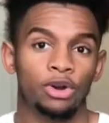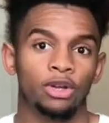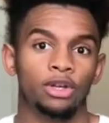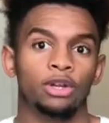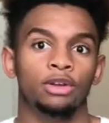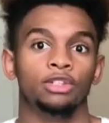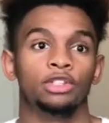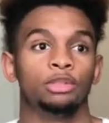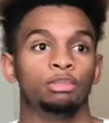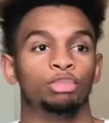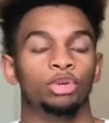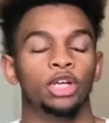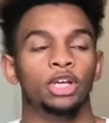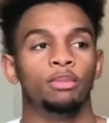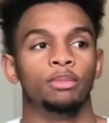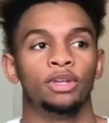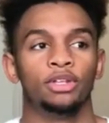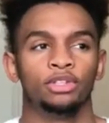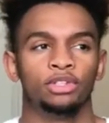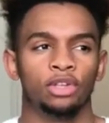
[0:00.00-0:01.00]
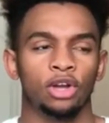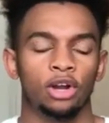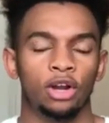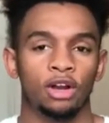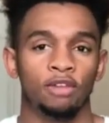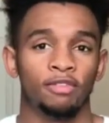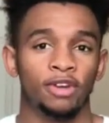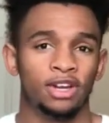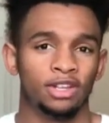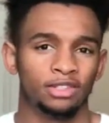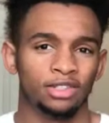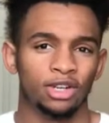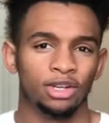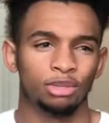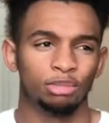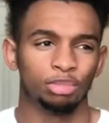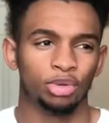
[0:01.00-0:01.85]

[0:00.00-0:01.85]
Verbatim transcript: You know, Supreme can start off at a certain